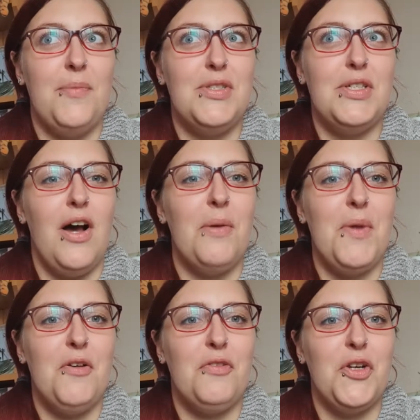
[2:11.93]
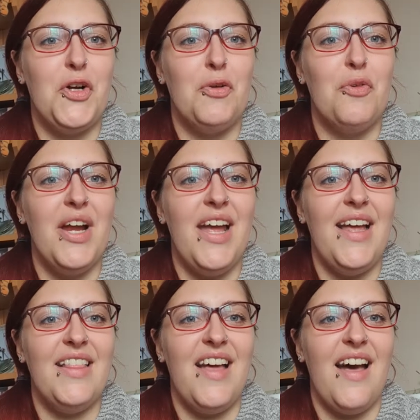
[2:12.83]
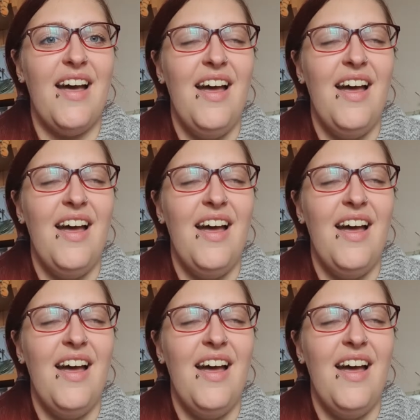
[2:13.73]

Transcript: starting me off on a career that